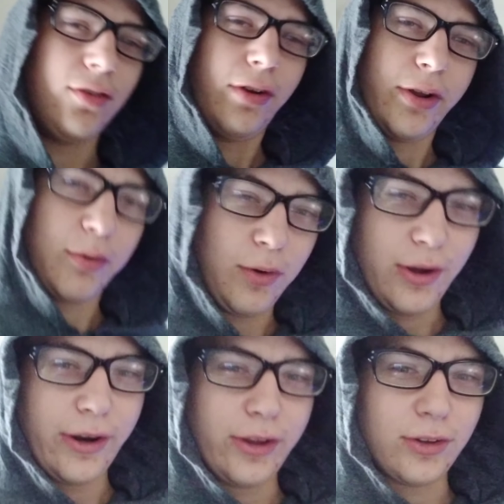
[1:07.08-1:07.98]

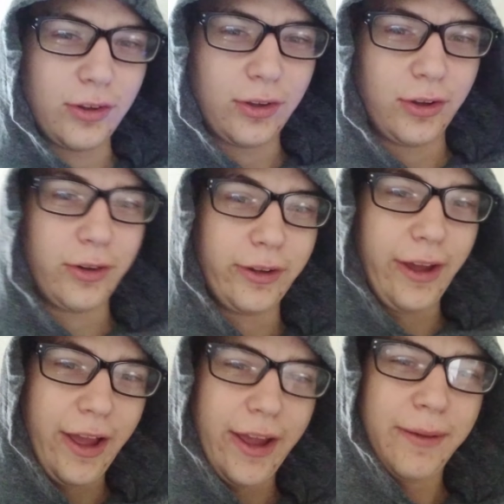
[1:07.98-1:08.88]
21 is a good
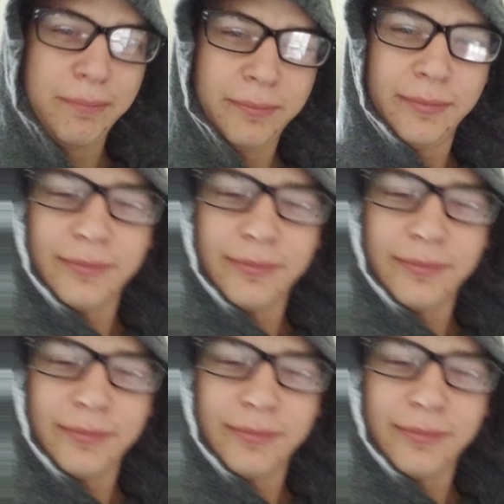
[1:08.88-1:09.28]
game.